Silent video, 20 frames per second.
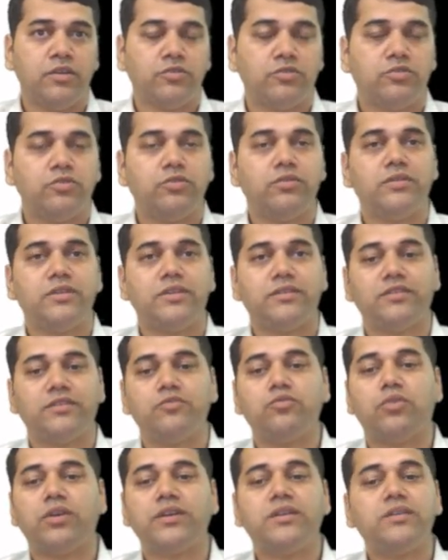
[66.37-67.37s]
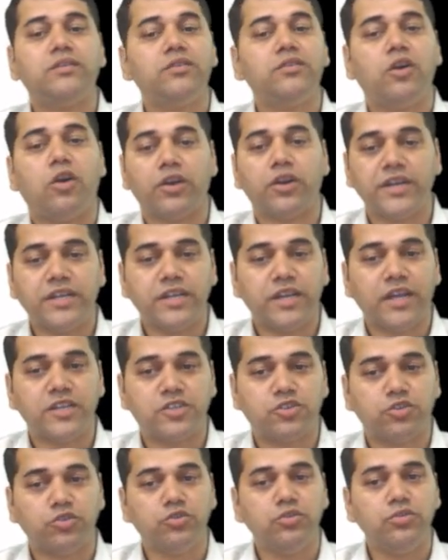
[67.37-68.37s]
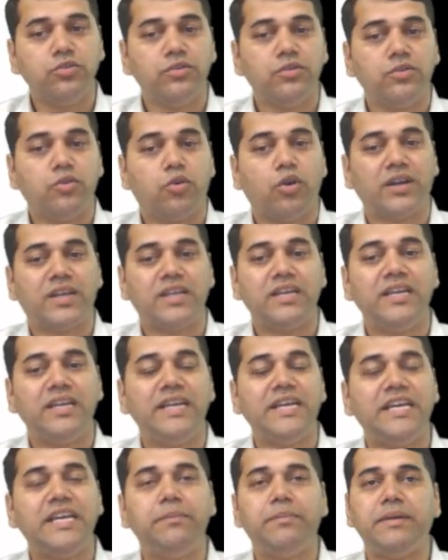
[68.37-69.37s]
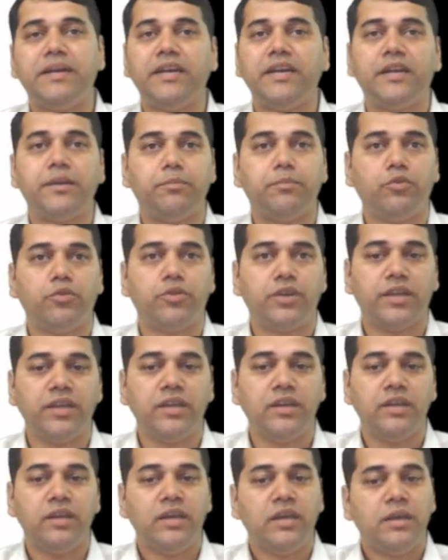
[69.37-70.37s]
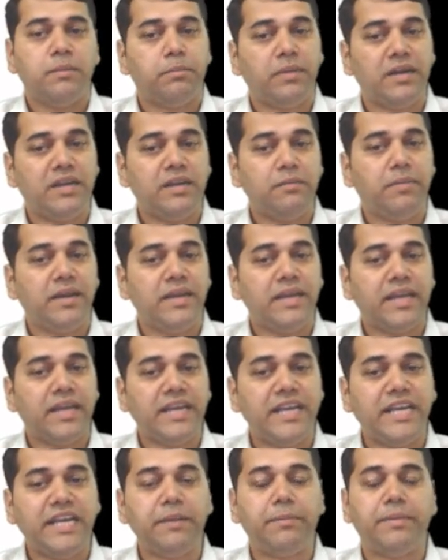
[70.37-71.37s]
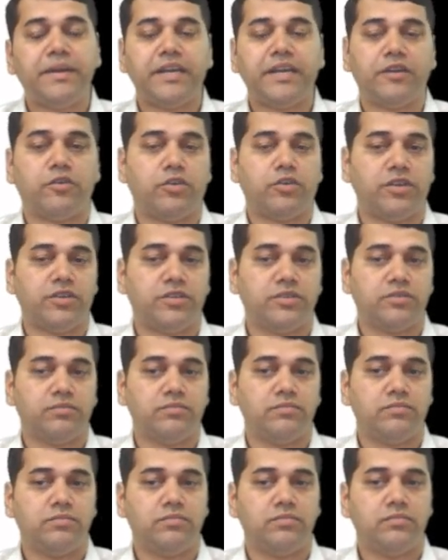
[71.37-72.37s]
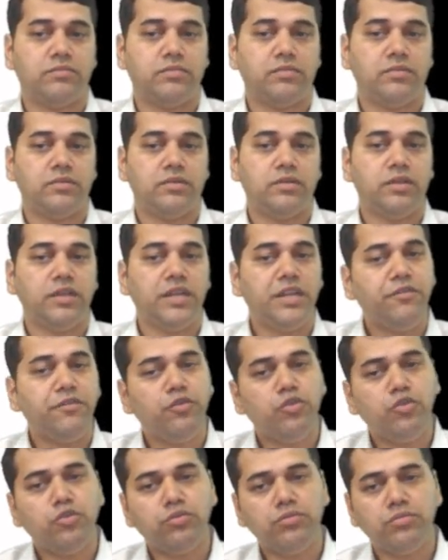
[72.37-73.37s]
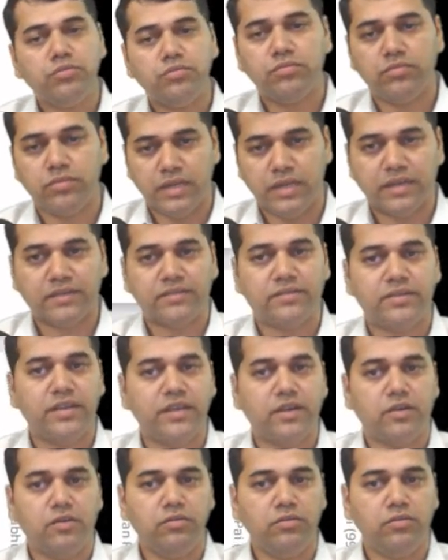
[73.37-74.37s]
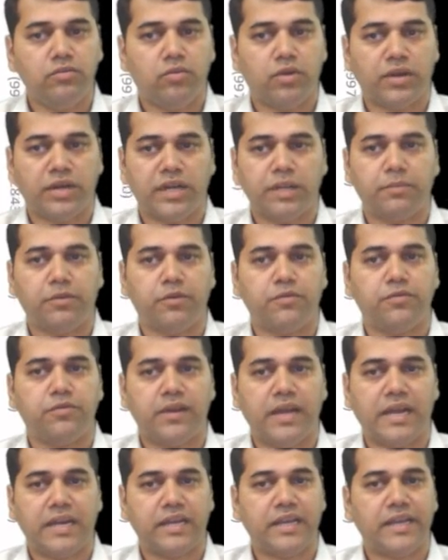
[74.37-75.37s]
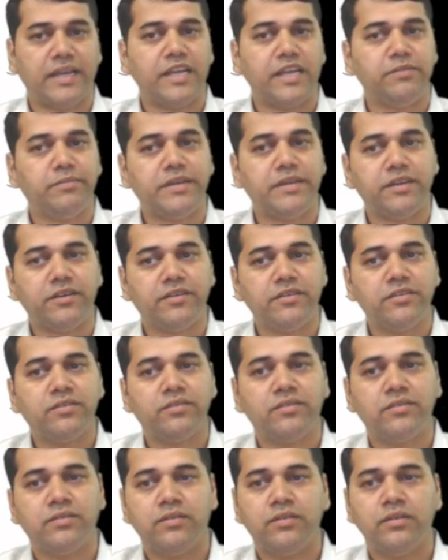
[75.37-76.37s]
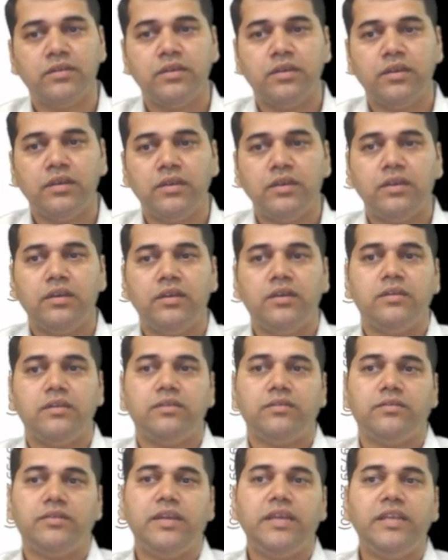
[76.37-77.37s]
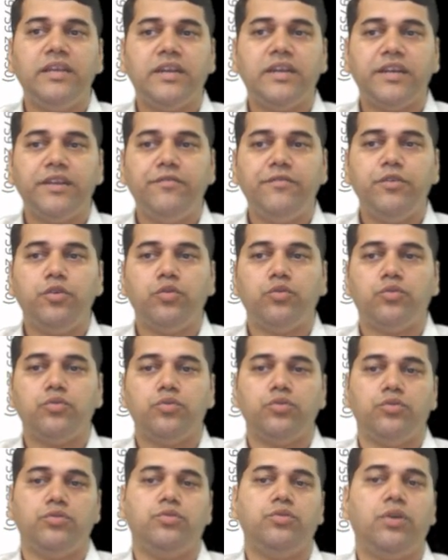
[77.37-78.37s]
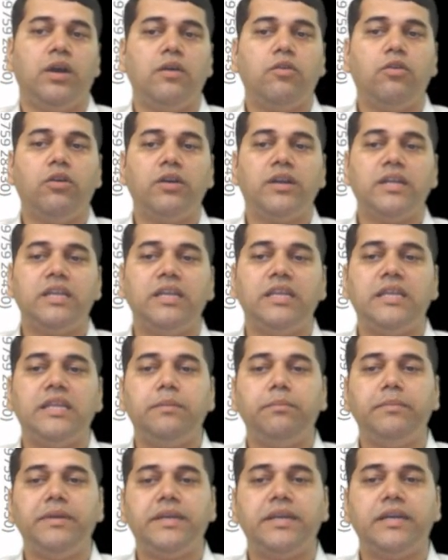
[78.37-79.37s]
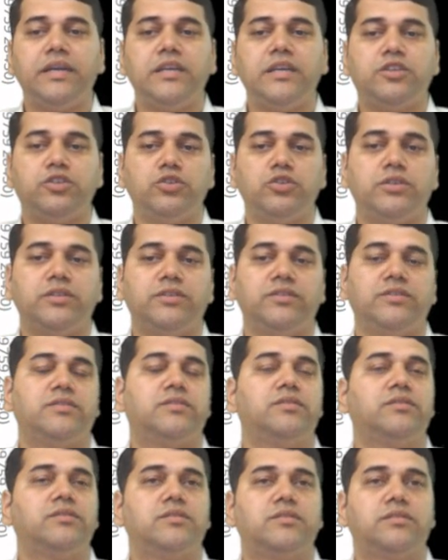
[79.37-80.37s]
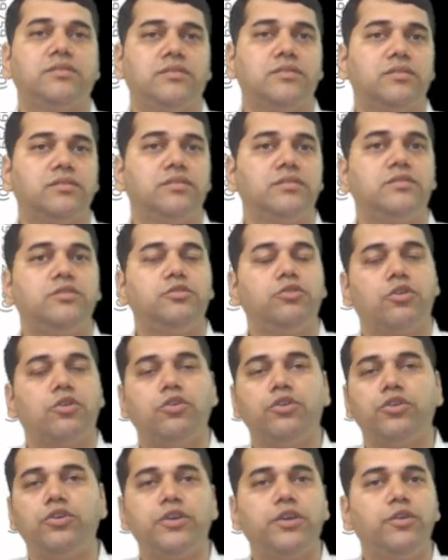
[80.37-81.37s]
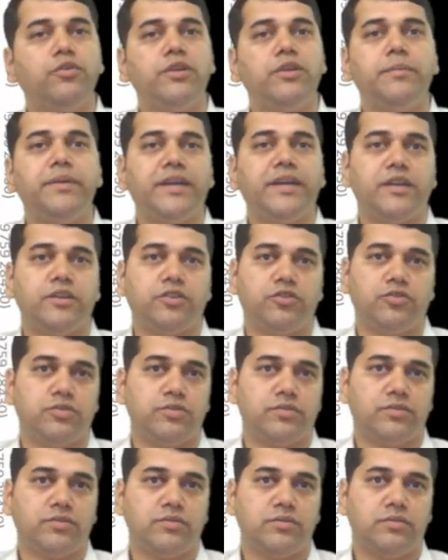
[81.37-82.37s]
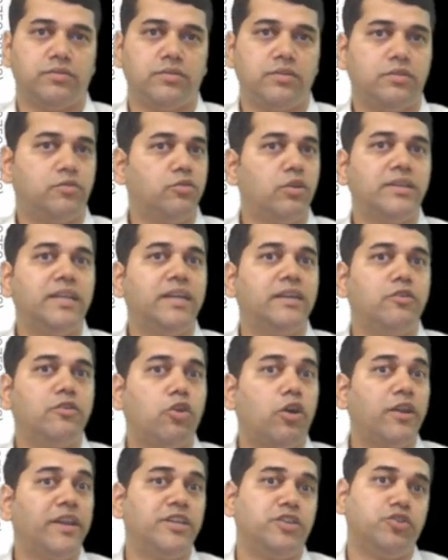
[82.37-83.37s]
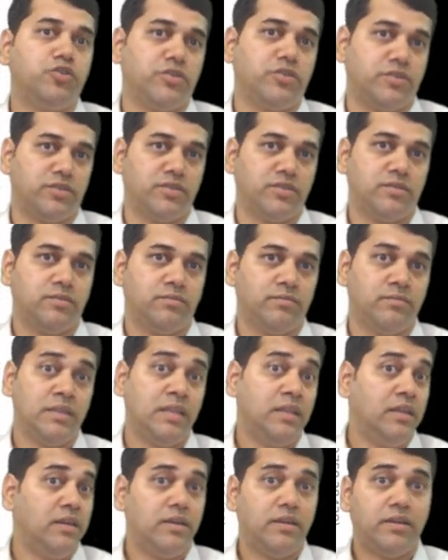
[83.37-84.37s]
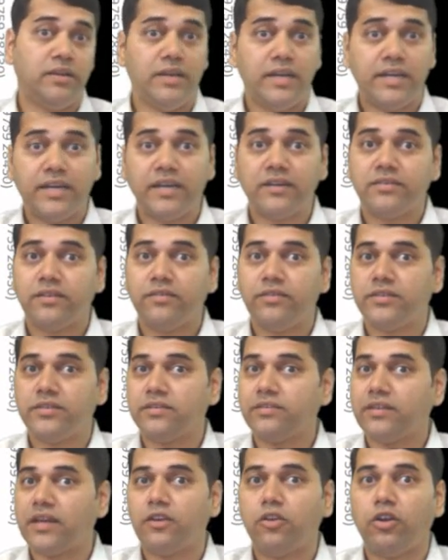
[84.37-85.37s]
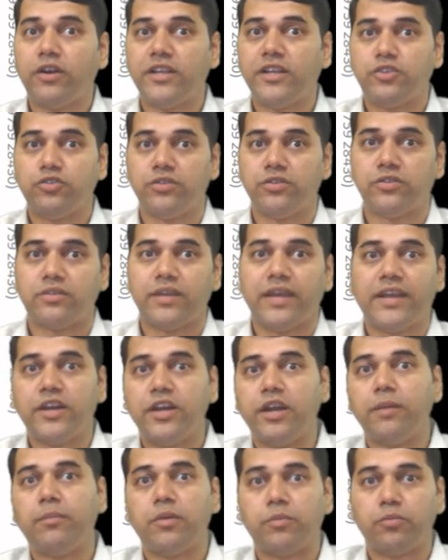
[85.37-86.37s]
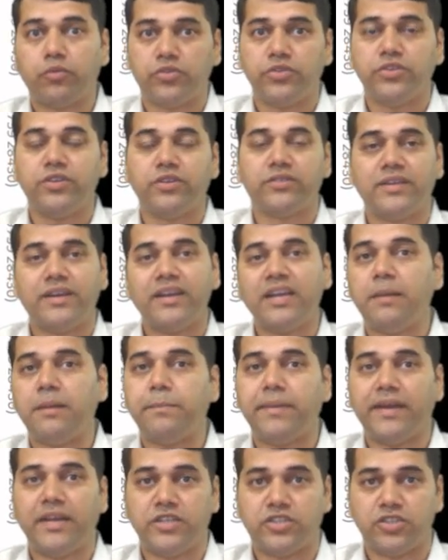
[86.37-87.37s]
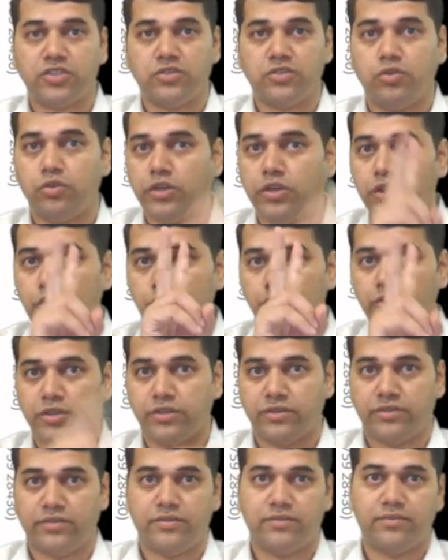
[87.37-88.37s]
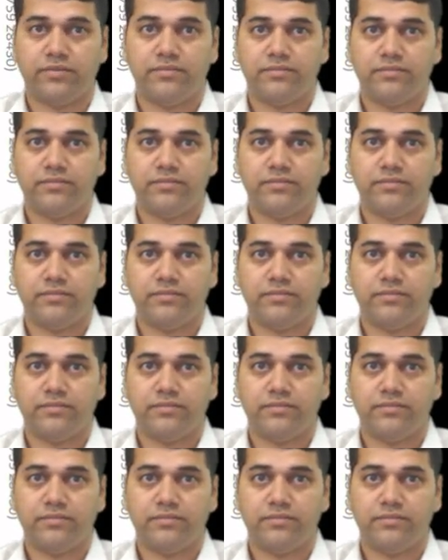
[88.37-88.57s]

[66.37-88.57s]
So this is what the auditor has to do, quarterly independent reporting, but by an independent auditor. Review, let us see now what type of engagement it is. See in review, you have got a limited assurance, you are going to give limited assurance. It's not that non-assurance. Related services are non-assurance, agreed upon procedures and compilation, only two things.